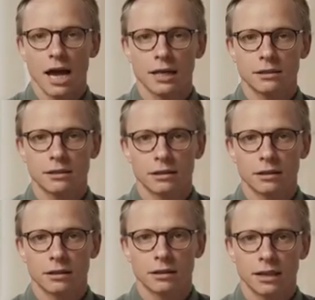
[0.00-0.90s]
And
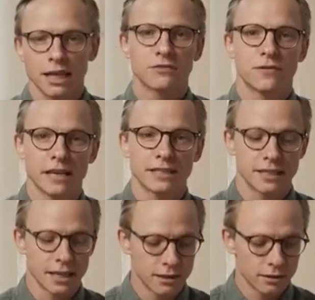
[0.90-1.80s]
let's face
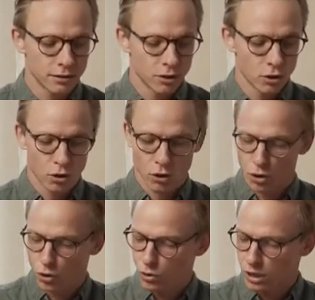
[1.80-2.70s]
it,
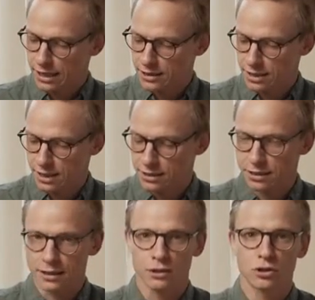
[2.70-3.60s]
all cases, they're